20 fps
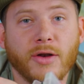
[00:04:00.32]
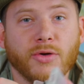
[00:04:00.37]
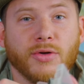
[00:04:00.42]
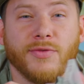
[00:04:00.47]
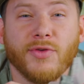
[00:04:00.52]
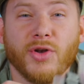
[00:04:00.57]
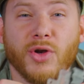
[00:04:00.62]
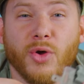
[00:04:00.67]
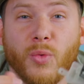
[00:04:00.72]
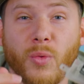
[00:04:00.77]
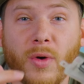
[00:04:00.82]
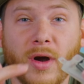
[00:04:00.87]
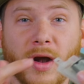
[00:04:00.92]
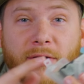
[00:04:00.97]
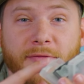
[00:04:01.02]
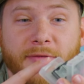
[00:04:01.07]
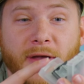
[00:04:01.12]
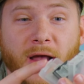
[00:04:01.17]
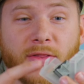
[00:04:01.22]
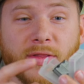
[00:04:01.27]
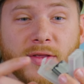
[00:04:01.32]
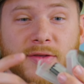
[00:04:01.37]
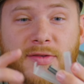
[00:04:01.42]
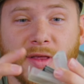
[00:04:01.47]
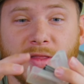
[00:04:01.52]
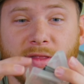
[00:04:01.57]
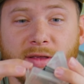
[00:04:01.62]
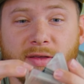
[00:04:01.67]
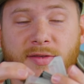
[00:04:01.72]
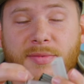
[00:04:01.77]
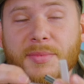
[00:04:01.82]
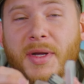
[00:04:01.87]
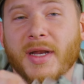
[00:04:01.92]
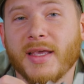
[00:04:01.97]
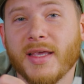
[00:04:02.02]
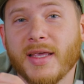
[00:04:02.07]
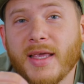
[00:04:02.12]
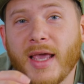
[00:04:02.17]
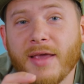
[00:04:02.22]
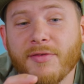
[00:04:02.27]
don't even know where I found this. I think somebody
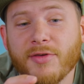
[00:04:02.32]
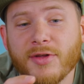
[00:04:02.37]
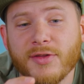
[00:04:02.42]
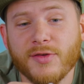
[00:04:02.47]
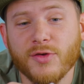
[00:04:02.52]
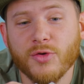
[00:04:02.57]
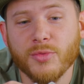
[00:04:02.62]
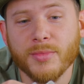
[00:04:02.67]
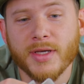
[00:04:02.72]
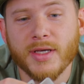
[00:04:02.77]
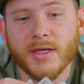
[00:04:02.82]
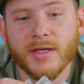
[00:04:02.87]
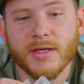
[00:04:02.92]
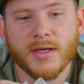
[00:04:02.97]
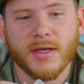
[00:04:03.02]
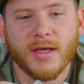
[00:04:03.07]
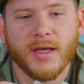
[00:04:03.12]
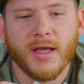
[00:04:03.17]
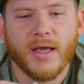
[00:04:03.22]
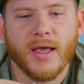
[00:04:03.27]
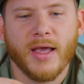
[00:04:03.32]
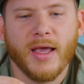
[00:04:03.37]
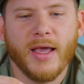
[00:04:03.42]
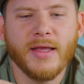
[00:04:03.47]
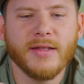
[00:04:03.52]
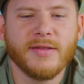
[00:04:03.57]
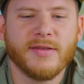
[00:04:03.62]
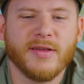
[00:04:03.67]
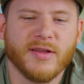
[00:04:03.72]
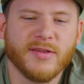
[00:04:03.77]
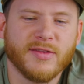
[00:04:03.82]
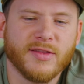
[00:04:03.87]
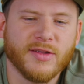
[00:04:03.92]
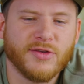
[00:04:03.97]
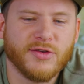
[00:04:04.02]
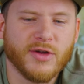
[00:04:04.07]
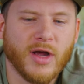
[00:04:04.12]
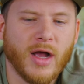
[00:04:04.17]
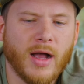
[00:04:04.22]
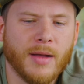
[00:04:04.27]
gave it to me. It does the
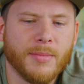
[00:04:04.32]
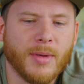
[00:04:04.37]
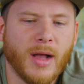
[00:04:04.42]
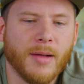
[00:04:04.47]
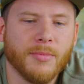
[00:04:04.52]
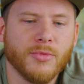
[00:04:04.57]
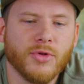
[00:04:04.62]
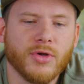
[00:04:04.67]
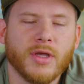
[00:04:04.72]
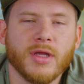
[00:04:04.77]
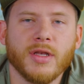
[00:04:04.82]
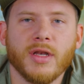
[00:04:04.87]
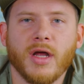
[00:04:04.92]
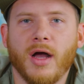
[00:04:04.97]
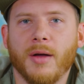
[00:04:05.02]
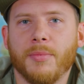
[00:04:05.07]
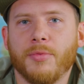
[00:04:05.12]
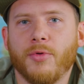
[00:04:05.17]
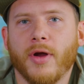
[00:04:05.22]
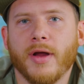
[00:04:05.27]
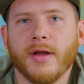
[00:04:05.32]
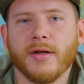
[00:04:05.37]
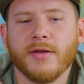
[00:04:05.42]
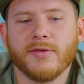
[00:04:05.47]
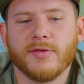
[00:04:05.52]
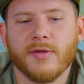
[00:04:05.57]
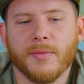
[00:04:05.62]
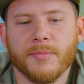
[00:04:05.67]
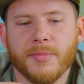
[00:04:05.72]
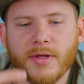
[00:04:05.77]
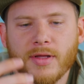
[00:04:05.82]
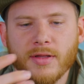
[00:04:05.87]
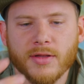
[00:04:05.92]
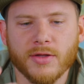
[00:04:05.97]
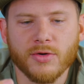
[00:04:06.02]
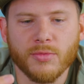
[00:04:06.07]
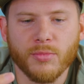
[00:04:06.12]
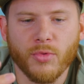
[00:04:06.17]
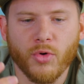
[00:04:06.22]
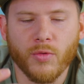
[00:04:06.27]
job. I'm looking to upgrade to something a
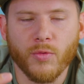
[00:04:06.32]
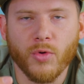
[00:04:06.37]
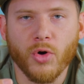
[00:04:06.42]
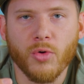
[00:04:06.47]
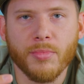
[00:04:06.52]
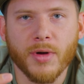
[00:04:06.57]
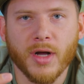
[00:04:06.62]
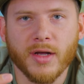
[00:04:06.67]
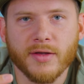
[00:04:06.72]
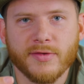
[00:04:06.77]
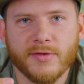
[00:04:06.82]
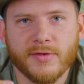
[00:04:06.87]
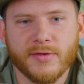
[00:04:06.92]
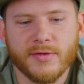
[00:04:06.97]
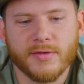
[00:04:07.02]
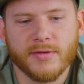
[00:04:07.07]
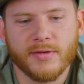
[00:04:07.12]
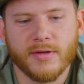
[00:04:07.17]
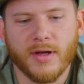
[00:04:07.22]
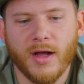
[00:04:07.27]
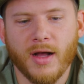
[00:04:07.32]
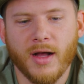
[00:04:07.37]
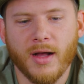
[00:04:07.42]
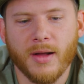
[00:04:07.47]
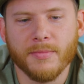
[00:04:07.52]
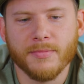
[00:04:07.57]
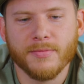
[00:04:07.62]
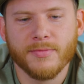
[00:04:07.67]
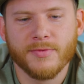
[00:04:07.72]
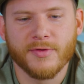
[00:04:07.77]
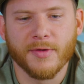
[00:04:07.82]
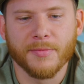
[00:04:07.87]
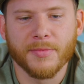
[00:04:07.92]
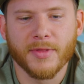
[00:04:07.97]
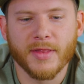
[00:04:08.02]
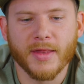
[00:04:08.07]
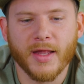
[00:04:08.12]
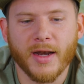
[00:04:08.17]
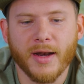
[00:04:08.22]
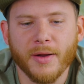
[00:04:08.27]
little more robust,
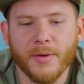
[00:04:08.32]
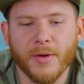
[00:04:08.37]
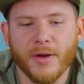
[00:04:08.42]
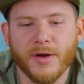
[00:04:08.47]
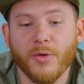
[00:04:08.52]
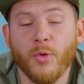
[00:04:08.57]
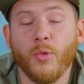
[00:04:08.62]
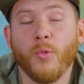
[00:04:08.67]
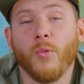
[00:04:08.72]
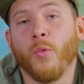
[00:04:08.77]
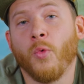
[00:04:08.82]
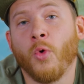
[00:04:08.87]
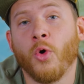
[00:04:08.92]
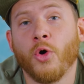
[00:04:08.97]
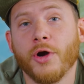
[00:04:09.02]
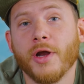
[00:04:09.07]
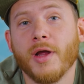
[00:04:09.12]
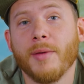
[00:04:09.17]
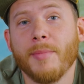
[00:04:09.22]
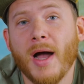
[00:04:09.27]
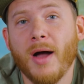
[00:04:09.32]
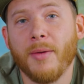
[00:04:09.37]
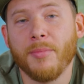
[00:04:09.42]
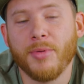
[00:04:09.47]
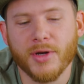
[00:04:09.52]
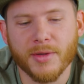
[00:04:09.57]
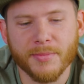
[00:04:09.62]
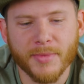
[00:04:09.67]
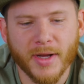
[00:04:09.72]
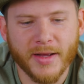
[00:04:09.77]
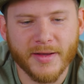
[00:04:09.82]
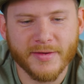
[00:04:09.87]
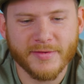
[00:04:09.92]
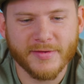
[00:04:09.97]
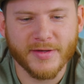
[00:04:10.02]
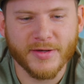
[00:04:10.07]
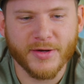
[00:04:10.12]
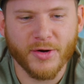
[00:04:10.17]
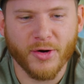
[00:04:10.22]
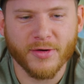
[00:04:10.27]
something that I don't worry about putting my
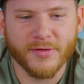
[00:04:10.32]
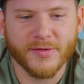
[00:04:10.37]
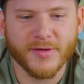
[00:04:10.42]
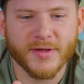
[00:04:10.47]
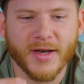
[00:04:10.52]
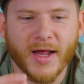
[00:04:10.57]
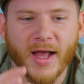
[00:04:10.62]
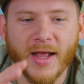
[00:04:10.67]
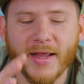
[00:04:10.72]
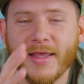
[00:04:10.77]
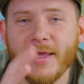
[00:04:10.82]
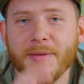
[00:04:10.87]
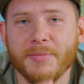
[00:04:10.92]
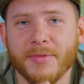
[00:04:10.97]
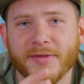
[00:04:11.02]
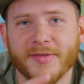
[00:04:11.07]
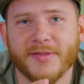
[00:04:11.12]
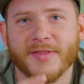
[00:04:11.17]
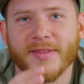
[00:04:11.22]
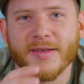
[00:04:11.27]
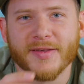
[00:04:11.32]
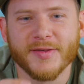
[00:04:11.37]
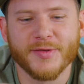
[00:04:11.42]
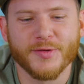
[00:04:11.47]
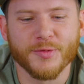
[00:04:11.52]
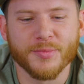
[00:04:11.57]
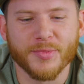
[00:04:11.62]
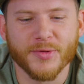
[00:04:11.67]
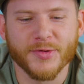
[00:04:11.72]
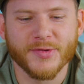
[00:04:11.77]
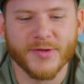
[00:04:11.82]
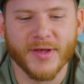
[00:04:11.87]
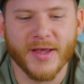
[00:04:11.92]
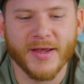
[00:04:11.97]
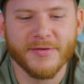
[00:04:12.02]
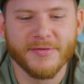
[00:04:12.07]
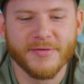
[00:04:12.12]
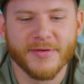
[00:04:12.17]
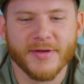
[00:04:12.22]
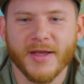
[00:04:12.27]
SD cards in. I keep this thing super
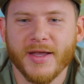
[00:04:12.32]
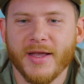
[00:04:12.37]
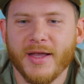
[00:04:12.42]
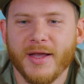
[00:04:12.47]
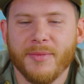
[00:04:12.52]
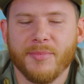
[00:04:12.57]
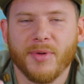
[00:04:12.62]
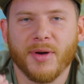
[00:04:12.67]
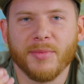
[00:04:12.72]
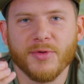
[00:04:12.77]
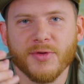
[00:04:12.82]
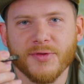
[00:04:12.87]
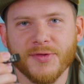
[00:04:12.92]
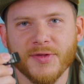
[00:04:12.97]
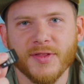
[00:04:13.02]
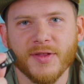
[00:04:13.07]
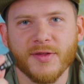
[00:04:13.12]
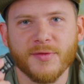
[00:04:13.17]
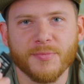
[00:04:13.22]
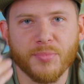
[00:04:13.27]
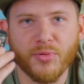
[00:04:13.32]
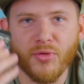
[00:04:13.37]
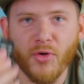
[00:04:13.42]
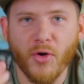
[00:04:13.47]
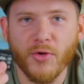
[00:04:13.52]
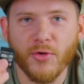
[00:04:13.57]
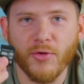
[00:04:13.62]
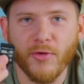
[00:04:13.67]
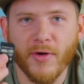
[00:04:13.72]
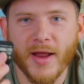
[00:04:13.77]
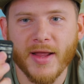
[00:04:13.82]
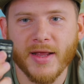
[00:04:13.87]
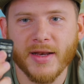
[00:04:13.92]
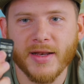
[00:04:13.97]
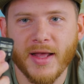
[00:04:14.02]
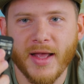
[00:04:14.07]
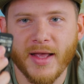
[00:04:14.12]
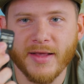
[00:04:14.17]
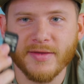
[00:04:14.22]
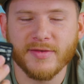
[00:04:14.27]
safe, but I'm using these pro grade
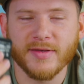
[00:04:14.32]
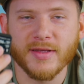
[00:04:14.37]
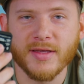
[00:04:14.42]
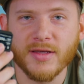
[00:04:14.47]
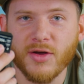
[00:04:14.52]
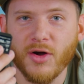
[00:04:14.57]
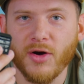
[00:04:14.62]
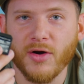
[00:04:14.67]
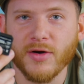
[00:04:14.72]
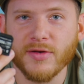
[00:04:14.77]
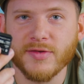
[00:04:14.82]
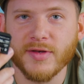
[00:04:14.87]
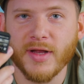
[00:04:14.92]
SD cards